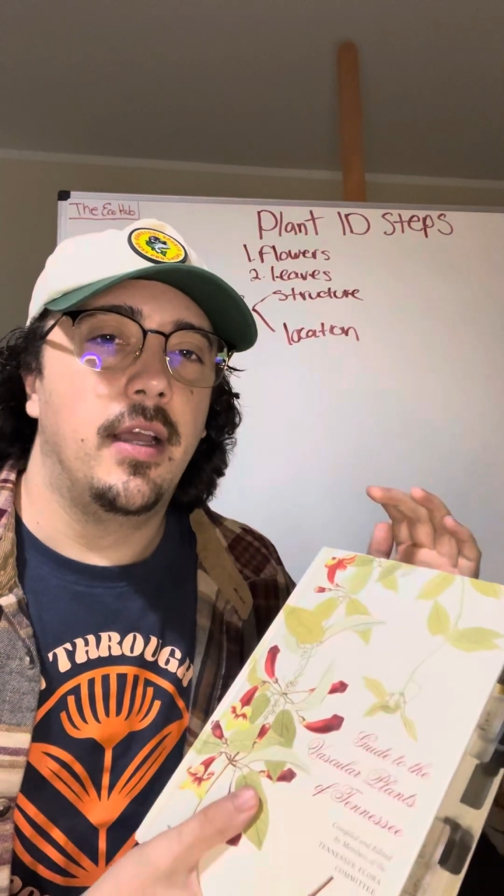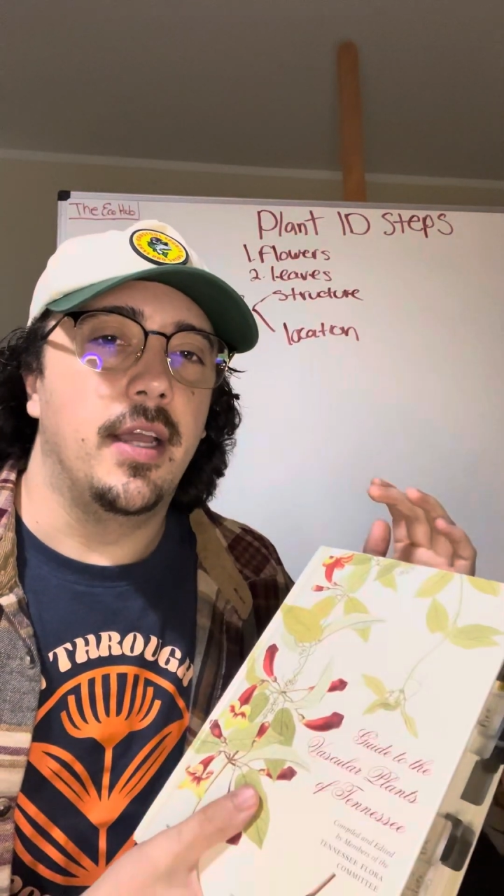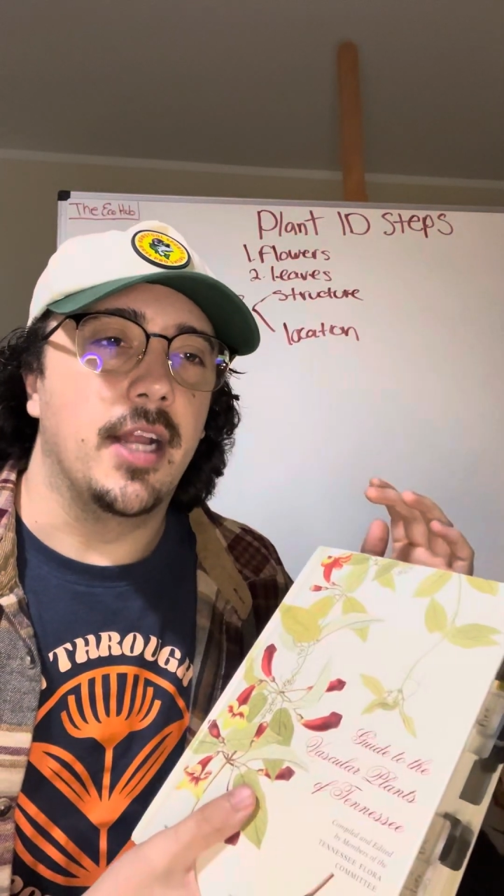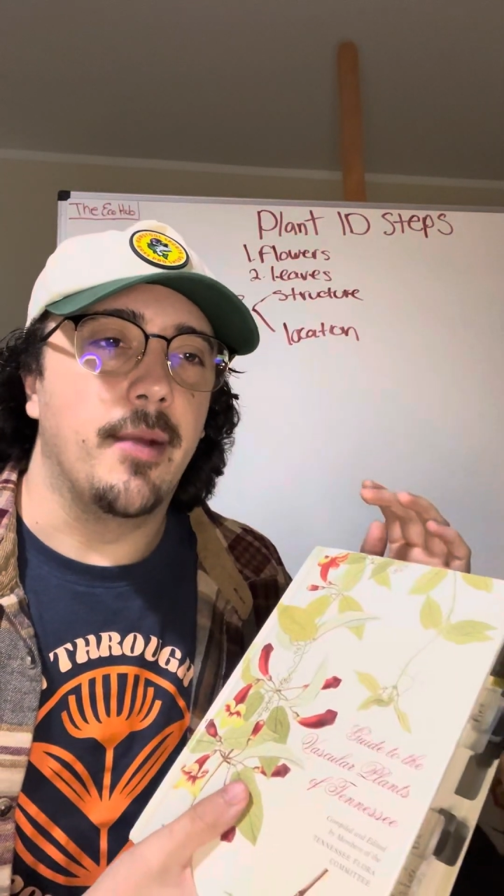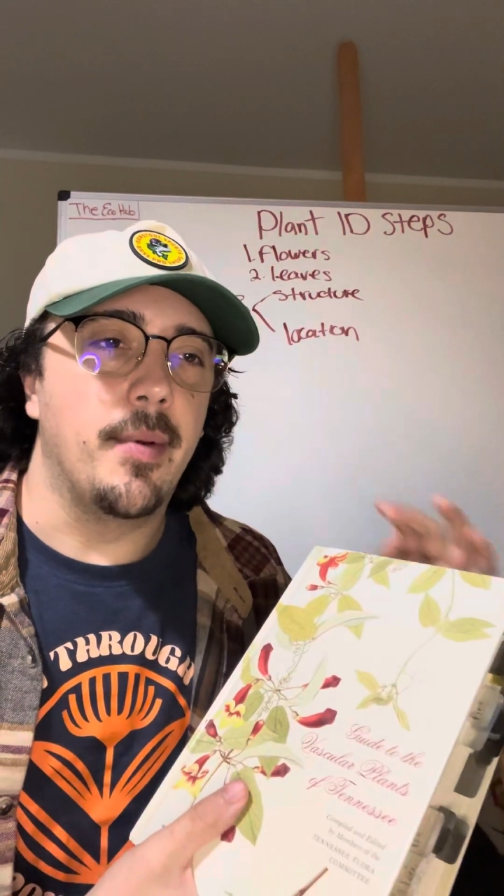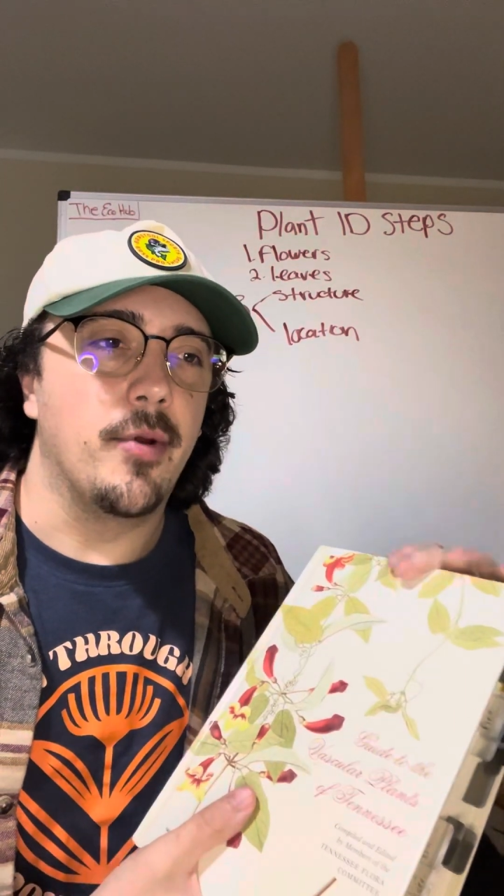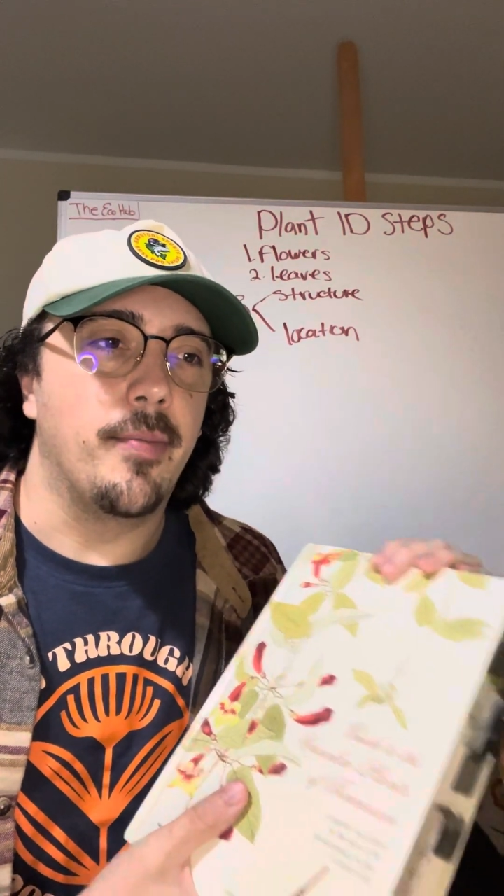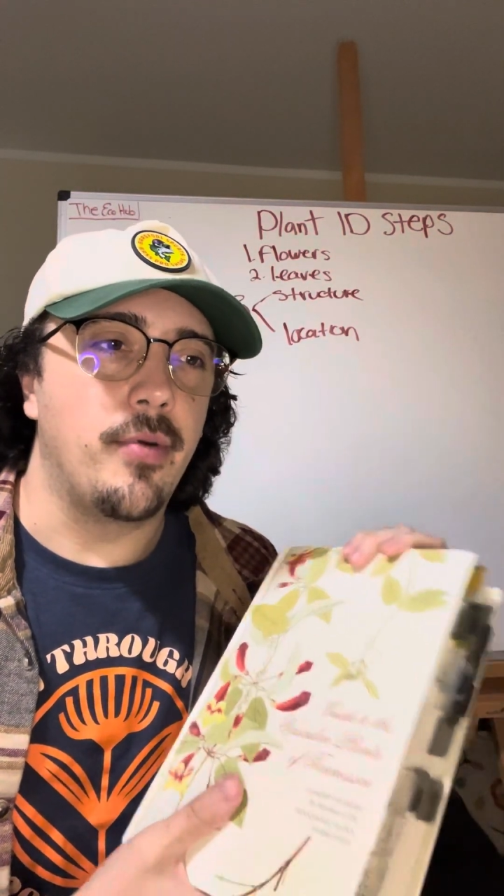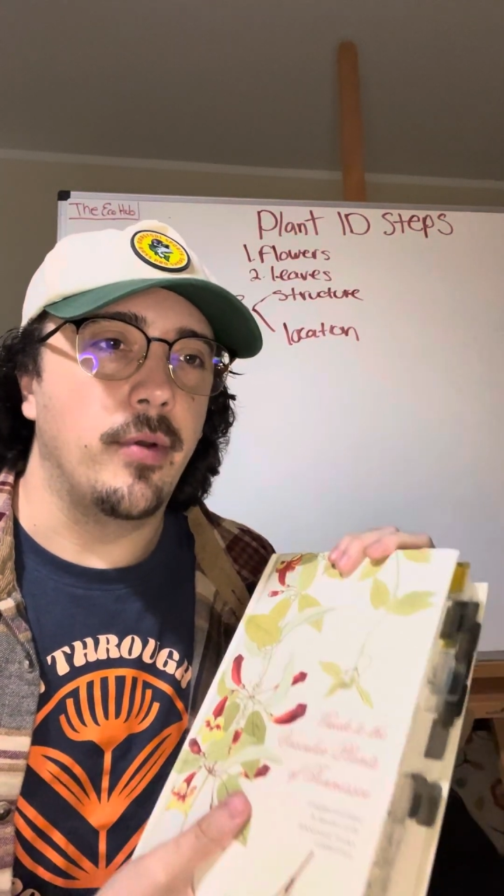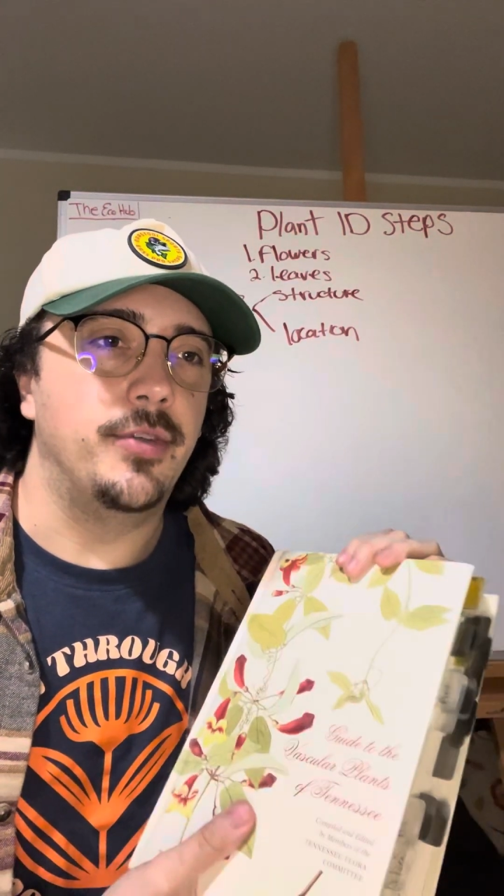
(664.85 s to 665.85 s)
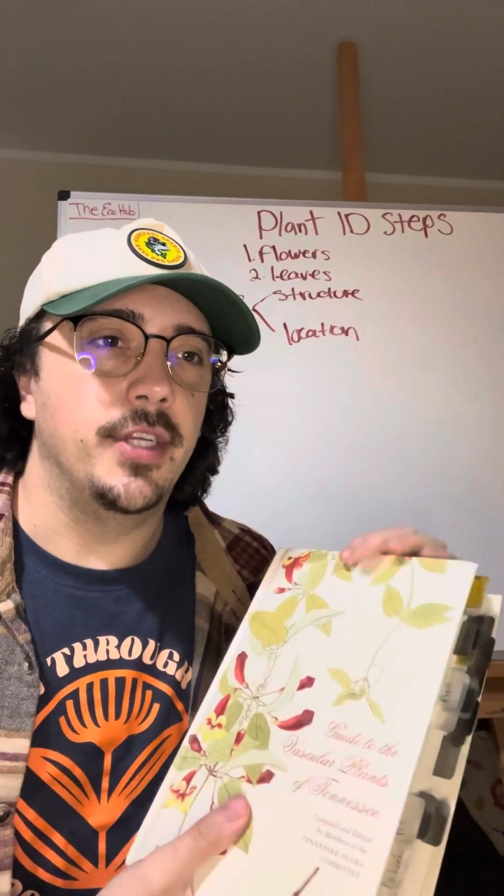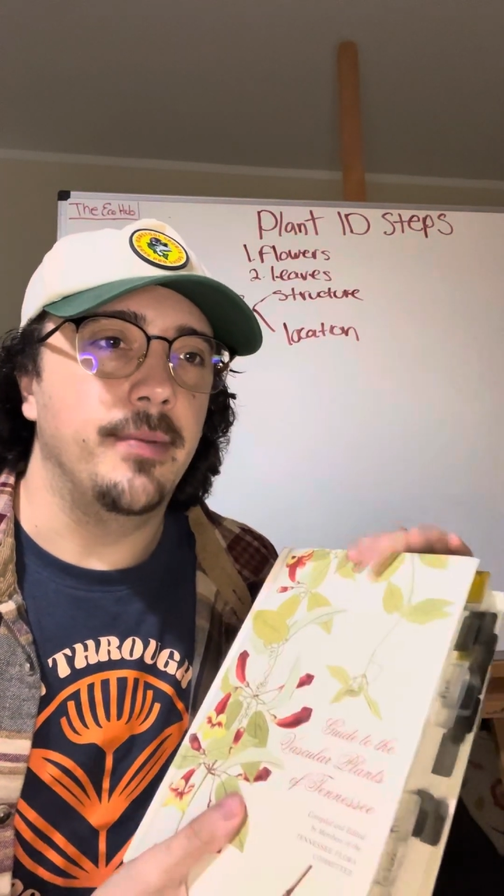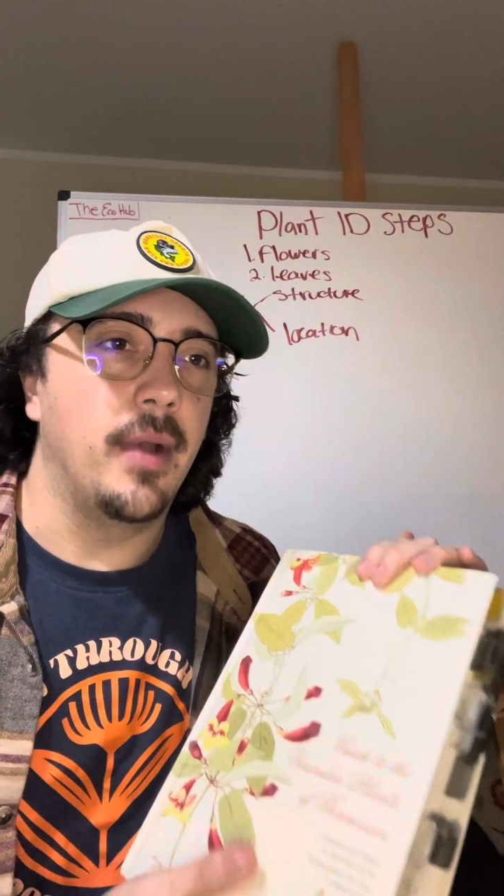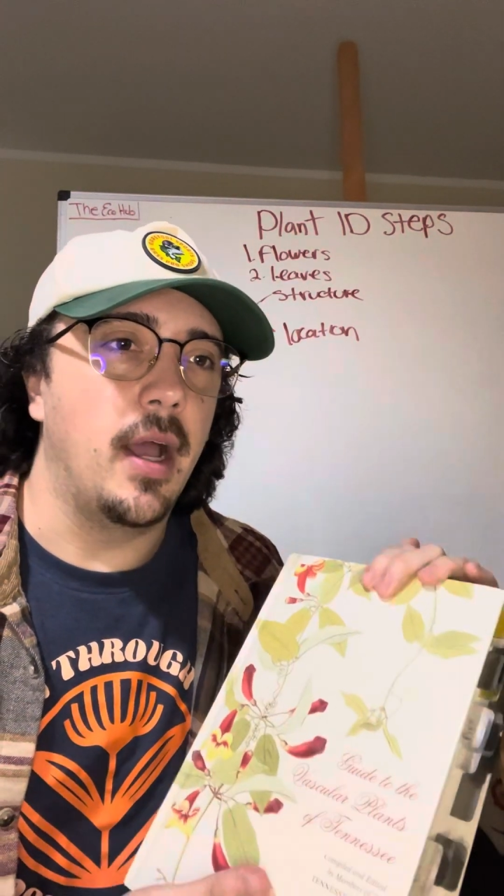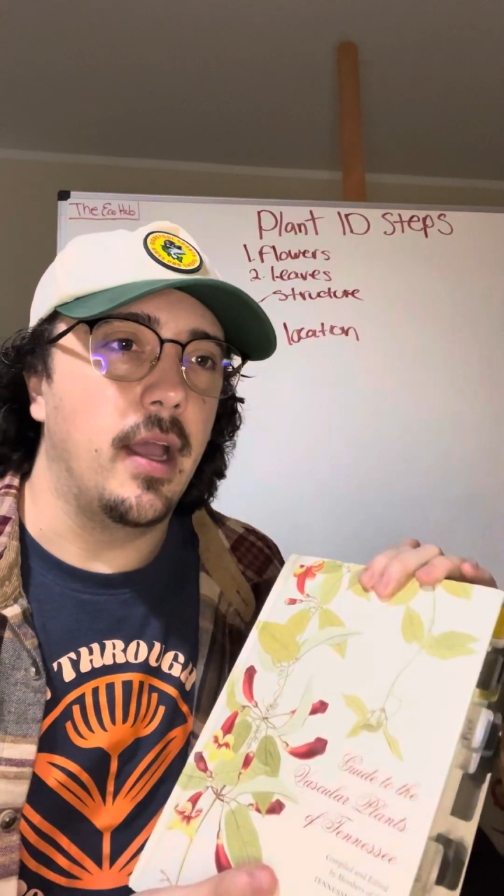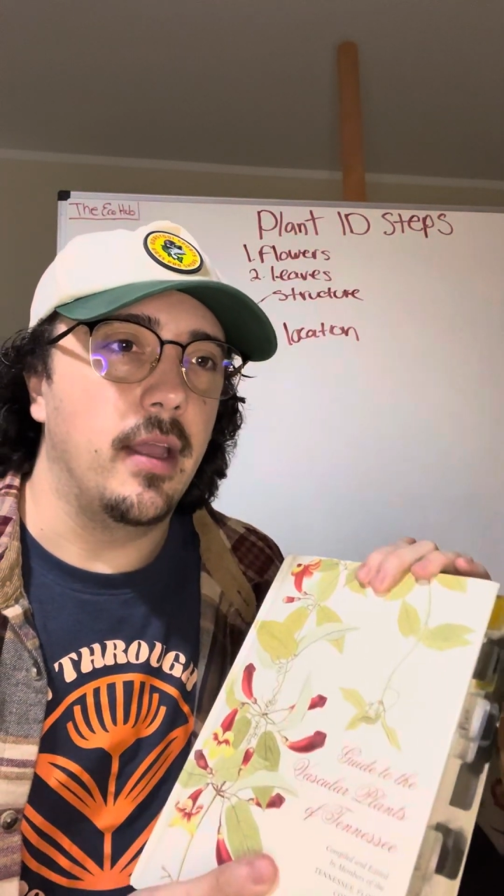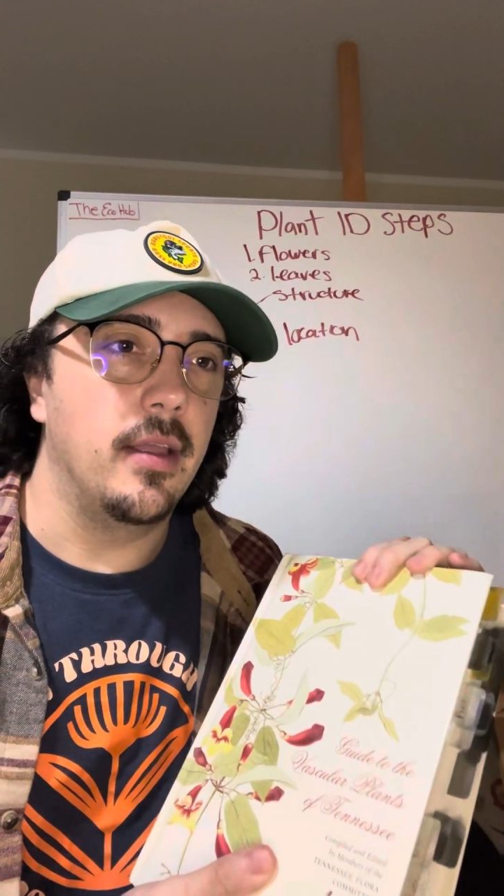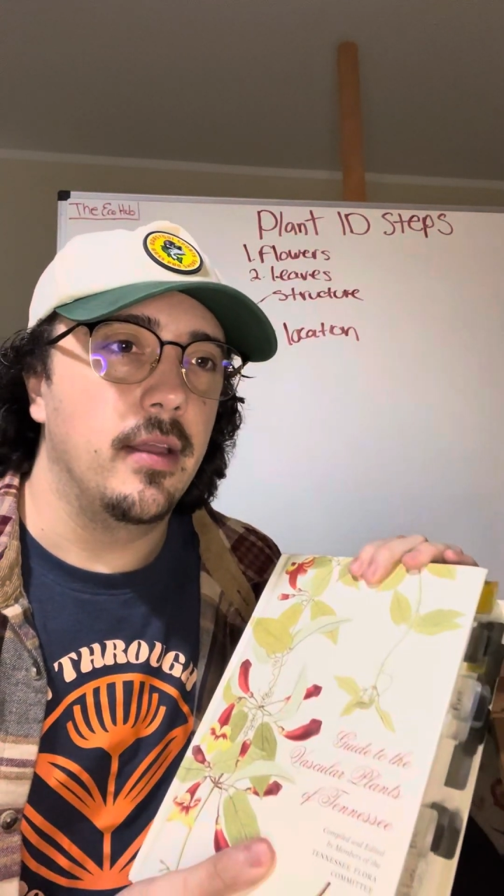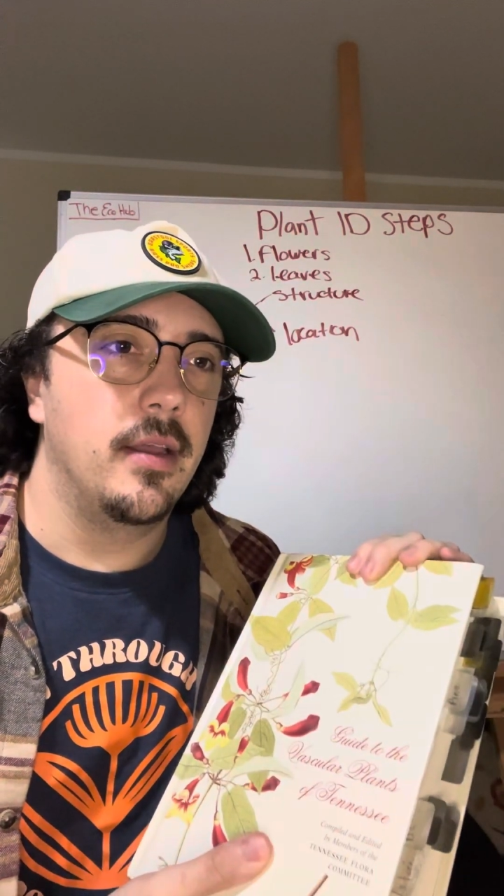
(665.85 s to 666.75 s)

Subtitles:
And I remember approaching my